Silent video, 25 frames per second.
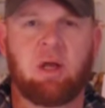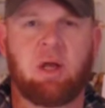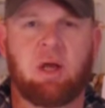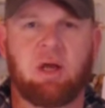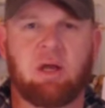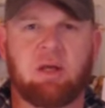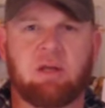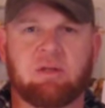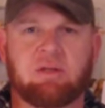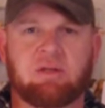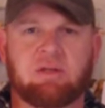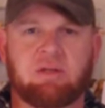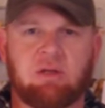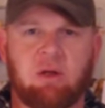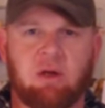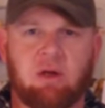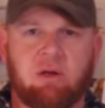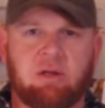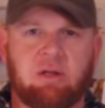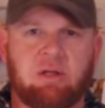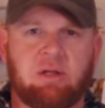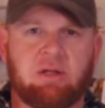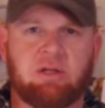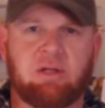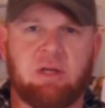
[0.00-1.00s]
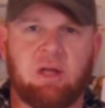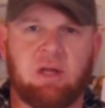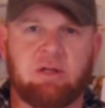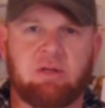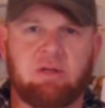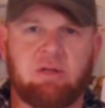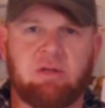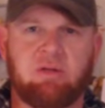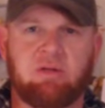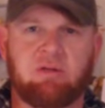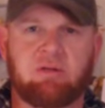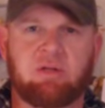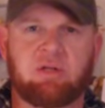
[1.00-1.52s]
and start in a
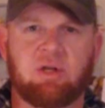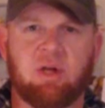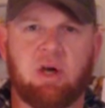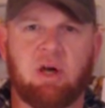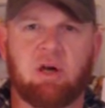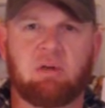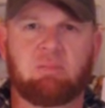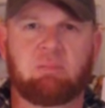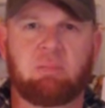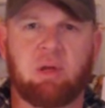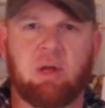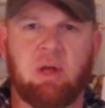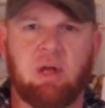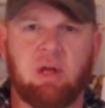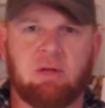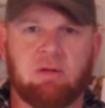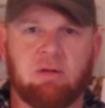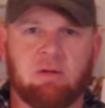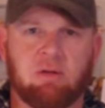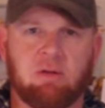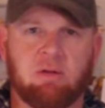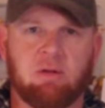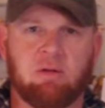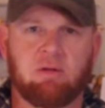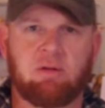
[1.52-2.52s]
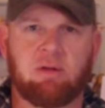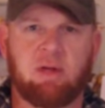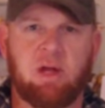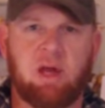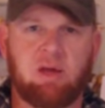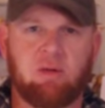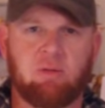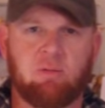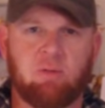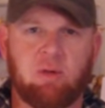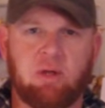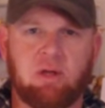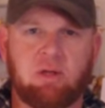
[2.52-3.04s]
tattoo shop and learn
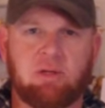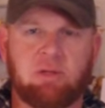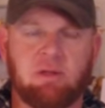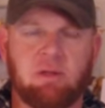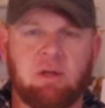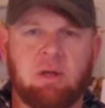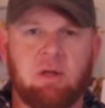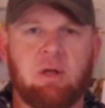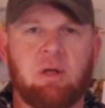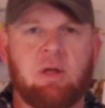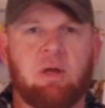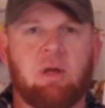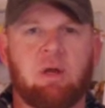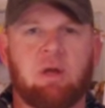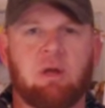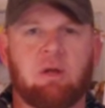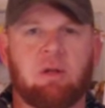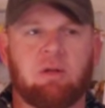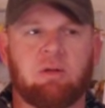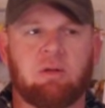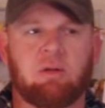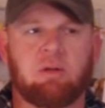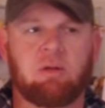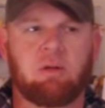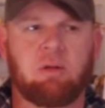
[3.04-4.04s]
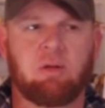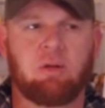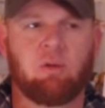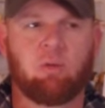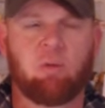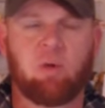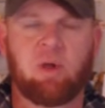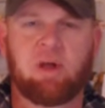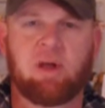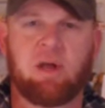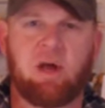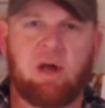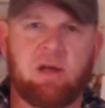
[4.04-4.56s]
that way. The
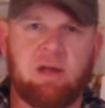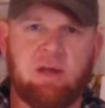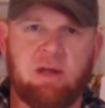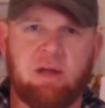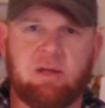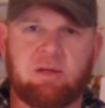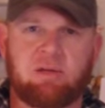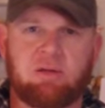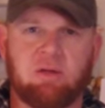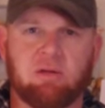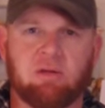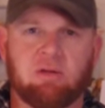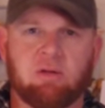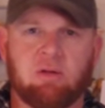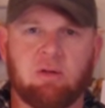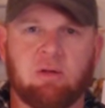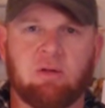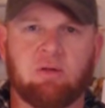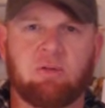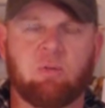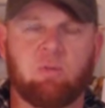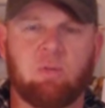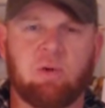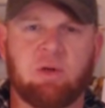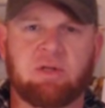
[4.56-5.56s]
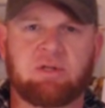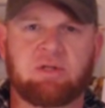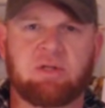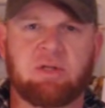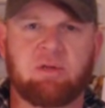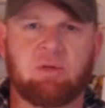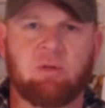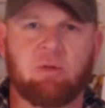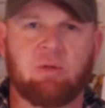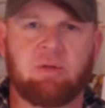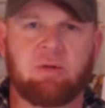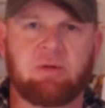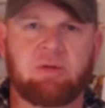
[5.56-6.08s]
way I had to learn was,
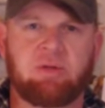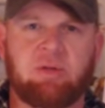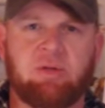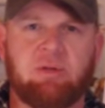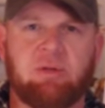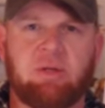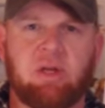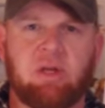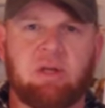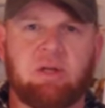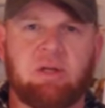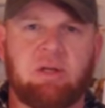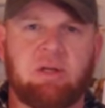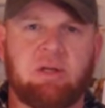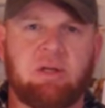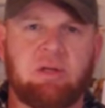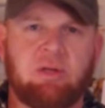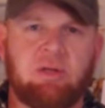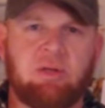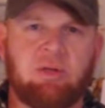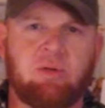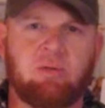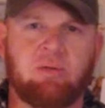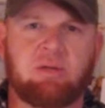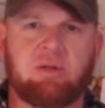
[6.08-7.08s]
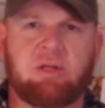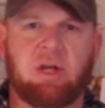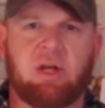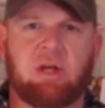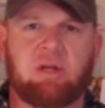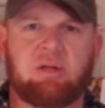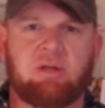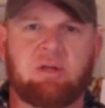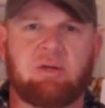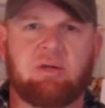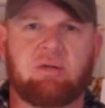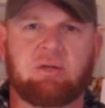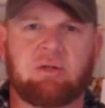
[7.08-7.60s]
in order to get into a
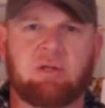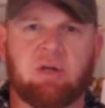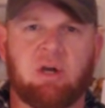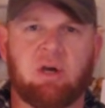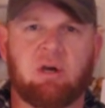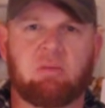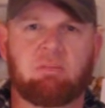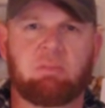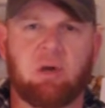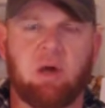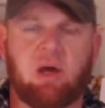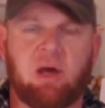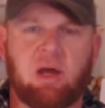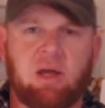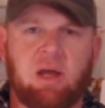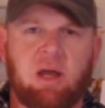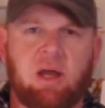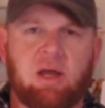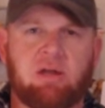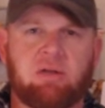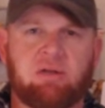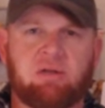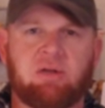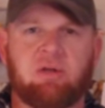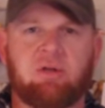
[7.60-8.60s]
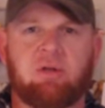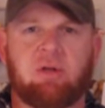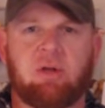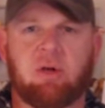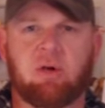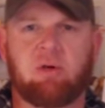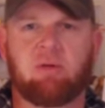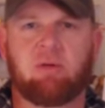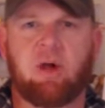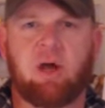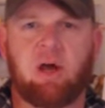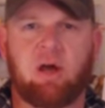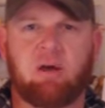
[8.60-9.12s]
tattoo shop, I had to
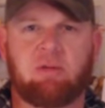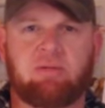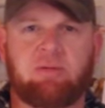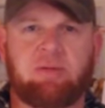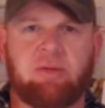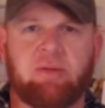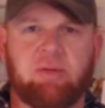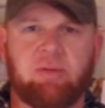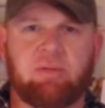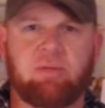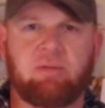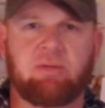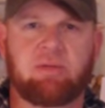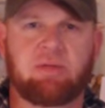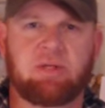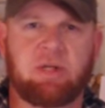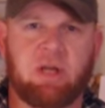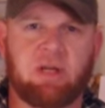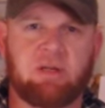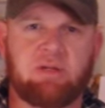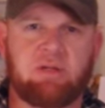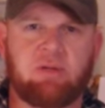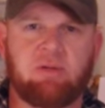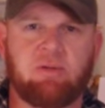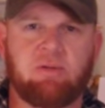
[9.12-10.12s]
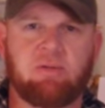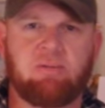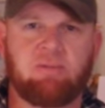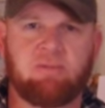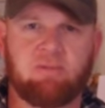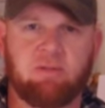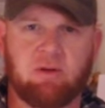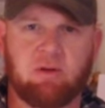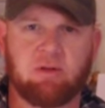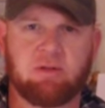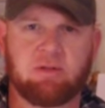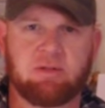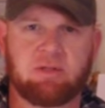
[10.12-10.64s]
know how to tattoo
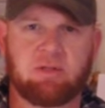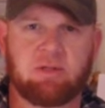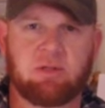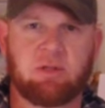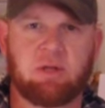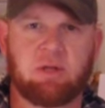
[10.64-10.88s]
first.